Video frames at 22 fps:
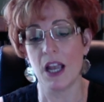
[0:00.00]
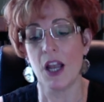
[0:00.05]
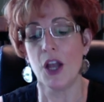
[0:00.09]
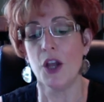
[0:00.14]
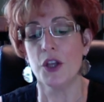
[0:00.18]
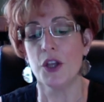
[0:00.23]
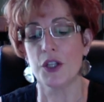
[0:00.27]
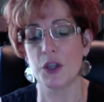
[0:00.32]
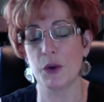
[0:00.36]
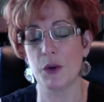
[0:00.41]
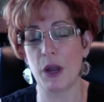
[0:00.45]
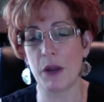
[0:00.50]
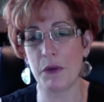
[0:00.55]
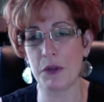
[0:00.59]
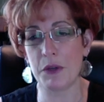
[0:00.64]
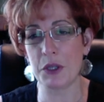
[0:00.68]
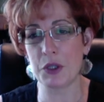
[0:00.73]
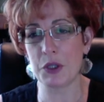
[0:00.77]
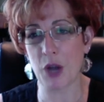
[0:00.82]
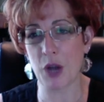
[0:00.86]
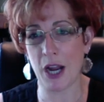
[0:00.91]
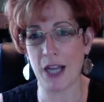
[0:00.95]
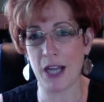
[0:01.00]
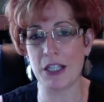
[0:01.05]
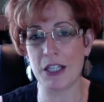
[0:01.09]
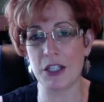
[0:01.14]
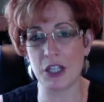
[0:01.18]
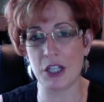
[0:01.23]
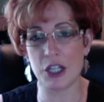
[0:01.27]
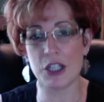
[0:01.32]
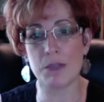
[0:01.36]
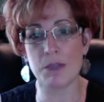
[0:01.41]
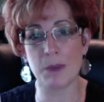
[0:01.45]
So I was trying to
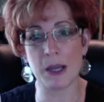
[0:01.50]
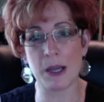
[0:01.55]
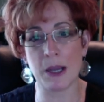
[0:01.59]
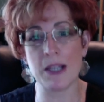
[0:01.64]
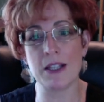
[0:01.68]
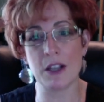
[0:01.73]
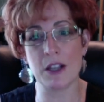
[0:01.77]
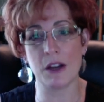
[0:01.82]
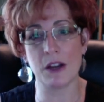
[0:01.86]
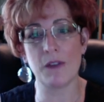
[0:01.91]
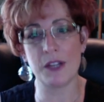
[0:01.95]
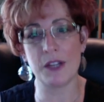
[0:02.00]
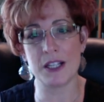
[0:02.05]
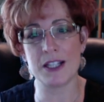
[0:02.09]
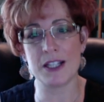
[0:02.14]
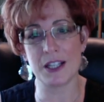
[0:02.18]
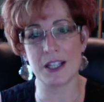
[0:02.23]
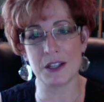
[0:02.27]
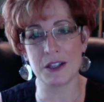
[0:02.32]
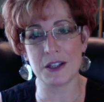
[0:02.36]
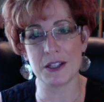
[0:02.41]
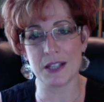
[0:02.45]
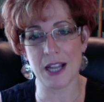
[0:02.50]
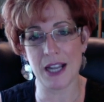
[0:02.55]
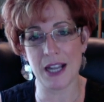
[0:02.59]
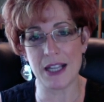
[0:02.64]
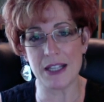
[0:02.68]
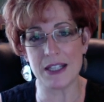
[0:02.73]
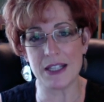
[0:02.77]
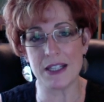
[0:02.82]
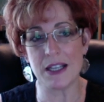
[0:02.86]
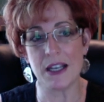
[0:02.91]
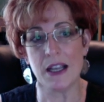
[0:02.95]
teach myself these skill
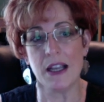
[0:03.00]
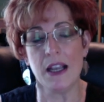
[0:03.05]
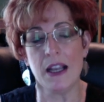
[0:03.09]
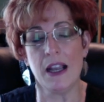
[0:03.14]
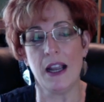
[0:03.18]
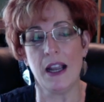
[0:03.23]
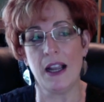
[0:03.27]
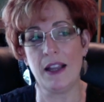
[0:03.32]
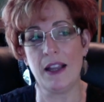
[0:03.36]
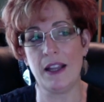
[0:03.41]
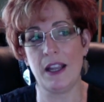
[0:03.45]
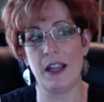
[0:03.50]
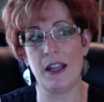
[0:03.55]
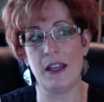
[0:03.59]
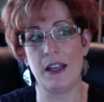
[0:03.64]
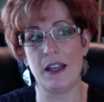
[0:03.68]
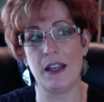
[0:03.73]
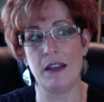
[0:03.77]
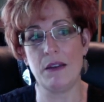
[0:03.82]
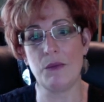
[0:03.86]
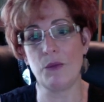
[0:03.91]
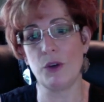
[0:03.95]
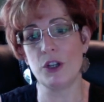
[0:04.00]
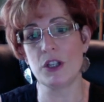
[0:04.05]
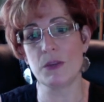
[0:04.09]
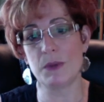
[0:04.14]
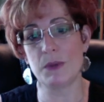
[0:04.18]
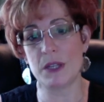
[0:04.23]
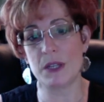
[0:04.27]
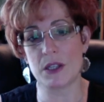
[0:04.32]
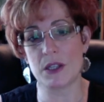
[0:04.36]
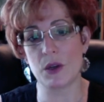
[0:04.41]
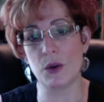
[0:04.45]
sets. And then once
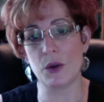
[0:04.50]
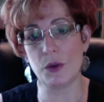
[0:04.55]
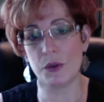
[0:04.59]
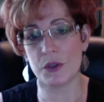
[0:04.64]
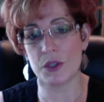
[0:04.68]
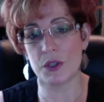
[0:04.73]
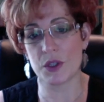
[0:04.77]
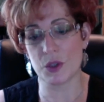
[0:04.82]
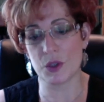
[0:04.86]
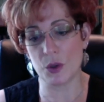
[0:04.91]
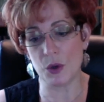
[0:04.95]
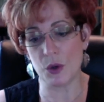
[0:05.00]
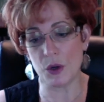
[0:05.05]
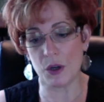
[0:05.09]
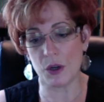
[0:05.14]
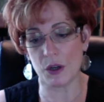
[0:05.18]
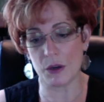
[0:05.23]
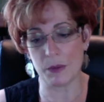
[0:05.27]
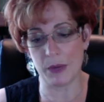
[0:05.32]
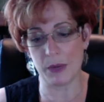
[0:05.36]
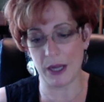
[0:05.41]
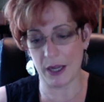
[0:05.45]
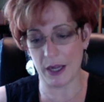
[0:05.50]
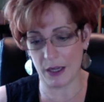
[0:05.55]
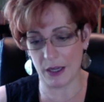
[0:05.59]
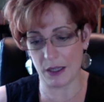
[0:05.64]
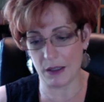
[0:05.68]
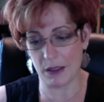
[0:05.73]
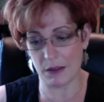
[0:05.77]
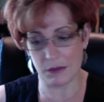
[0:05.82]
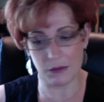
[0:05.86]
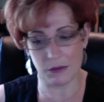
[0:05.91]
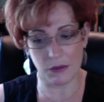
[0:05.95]
we sold the store and we
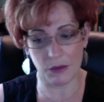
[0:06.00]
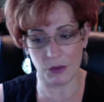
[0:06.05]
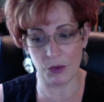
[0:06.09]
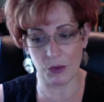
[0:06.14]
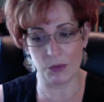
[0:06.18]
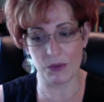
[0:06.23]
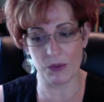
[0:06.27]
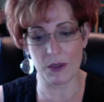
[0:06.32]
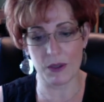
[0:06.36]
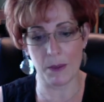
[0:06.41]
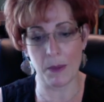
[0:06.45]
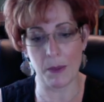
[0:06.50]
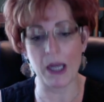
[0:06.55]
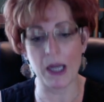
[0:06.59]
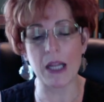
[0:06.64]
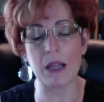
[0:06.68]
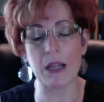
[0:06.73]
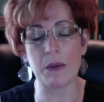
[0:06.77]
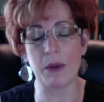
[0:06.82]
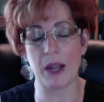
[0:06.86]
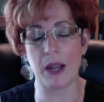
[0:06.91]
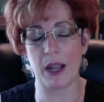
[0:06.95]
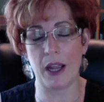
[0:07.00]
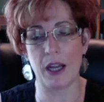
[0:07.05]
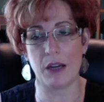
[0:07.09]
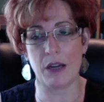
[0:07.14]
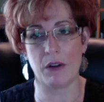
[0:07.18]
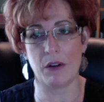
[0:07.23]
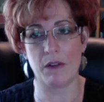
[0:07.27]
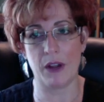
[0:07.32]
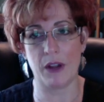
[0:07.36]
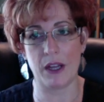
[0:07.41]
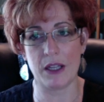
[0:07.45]
had some money that we had to
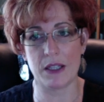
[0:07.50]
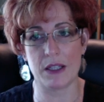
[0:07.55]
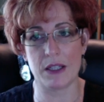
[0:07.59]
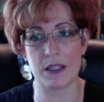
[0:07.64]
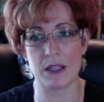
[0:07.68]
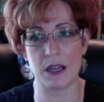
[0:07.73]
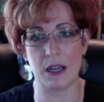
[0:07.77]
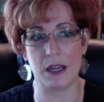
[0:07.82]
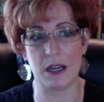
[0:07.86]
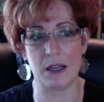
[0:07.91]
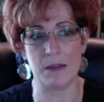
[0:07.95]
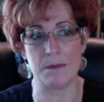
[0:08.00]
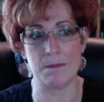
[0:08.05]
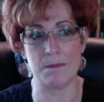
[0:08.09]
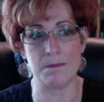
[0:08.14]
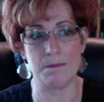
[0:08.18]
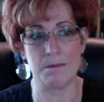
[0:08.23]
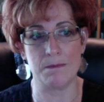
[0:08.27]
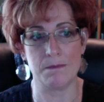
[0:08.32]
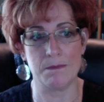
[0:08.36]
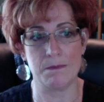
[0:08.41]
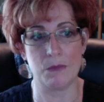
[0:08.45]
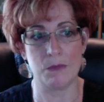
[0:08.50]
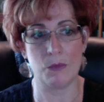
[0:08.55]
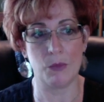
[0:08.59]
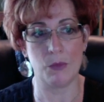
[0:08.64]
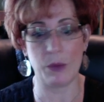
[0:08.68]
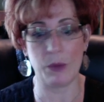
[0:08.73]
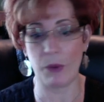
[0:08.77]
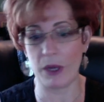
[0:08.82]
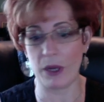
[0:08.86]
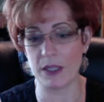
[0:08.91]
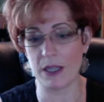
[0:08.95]
invest, we
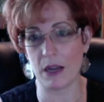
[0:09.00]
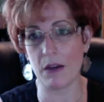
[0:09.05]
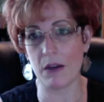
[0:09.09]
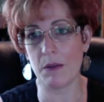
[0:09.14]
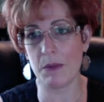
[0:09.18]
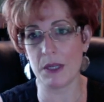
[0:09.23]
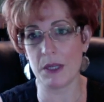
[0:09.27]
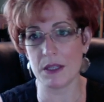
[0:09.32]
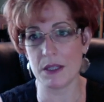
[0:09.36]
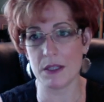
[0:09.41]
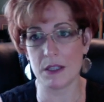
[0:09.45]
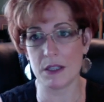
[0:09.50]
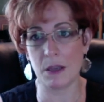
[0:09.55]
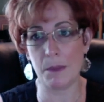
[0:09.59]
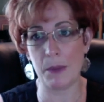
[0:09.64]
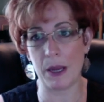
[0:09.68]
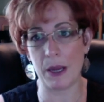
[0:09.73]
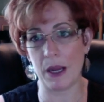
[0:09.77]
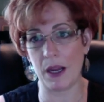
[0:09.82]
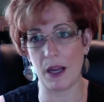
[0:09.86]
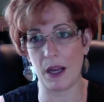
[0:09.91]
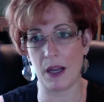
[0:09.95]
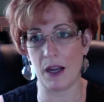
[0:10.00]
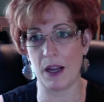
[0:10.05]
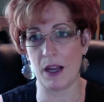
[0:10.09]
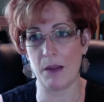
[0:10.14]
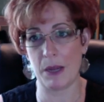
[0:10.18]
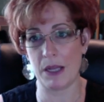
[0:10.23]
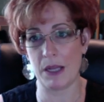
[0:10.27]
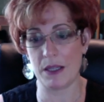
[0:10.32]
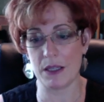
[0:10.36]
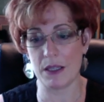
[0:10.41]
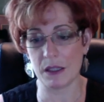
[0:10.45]
went down to Mississippi and I
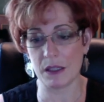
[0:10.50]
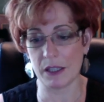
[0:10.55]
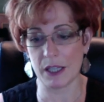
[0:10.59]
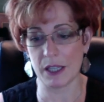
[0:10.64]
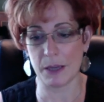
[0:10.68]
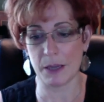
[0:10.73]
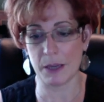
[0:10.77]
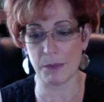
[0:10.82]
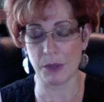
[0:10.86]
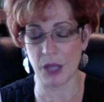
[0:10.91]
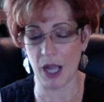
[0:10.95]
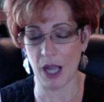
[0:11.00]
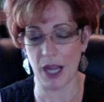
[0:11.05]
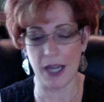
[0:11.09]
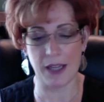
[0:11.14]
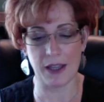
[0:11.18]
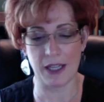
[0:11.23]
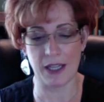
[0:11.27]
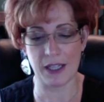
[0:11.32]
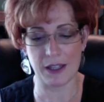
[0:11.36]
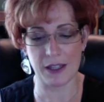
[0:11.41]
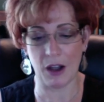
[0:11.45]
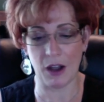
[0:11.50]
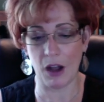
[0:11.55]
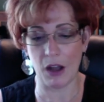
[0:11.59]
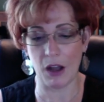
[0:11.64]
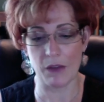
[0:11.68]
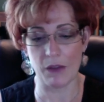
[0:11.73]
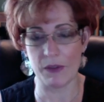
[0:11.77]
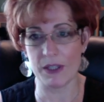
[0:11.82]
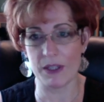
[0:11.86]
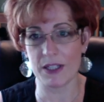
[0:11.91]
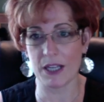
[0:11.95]
basically applied like
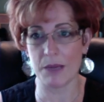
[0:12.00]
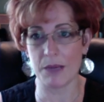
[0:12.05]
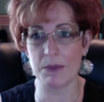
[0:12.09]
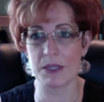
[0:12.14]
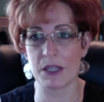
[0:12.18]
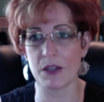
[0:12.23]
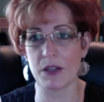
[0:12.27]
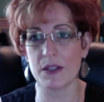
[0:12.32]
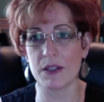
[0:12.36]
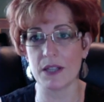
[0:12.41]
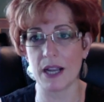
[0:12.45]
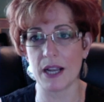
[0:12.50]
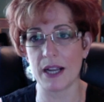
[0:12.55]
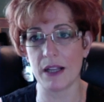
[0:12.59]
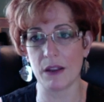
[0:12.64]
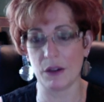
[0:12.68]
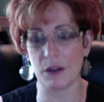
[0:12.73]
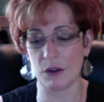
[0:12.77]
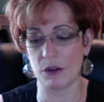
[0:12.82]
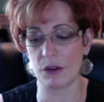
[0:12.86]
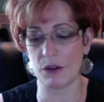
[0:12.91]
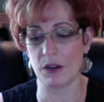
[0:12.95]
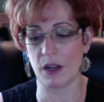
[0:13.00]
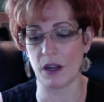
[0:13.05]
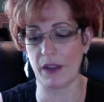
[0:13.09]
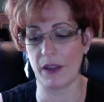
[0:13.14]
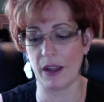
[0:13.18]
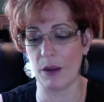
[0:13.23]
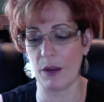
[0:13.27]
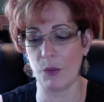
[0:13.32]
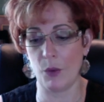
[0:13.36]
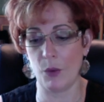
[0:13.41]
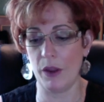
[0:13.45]
all of the same skills I had learned on
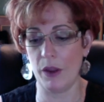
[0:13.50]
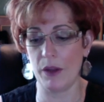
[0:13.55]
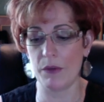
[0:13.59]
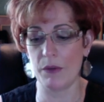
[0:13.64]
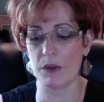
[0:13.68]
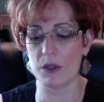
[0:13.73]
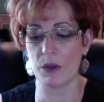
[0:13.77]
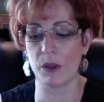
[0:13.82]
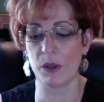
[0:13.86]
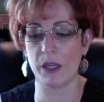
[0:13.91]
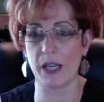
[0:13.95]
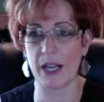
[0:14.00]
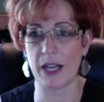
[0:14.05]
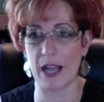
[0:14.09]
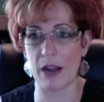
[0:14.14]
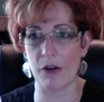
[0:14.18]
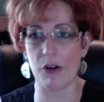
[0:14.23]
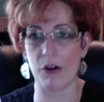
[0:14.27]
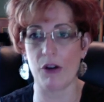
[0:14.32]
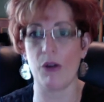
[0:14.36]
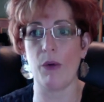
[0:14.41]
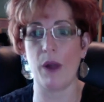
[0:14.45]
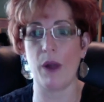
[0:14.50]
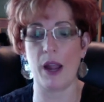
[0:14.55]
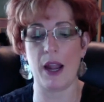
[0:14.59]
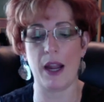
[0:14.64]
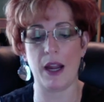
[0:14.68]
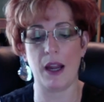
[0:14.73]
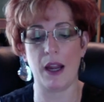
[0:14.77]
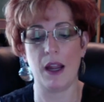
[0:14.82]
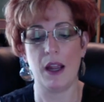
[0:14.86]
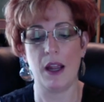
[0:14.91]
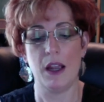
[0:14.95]
that one that was only an hour
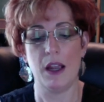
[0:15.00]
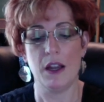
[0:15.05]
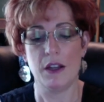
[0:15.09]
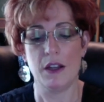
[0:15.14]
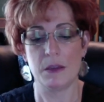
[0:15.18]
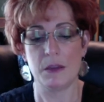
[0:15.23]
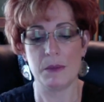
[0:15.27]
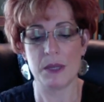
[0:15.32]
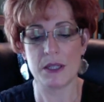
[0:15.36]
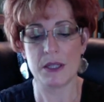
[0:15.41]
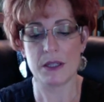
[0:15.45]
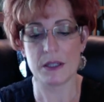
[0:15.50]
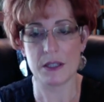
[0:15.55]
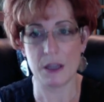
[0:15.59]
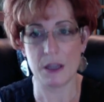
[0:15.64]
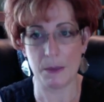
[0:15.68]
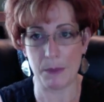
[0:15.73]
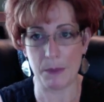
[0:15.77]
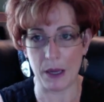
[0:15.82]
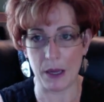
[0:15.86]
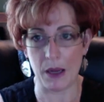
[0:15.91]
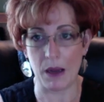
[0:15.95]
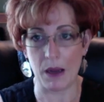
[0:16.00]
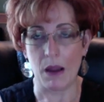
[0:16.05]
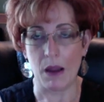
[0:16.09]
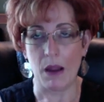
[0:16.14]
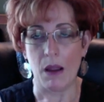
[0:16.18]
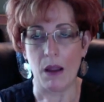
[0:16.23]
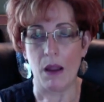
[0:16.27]
away to Mississippi.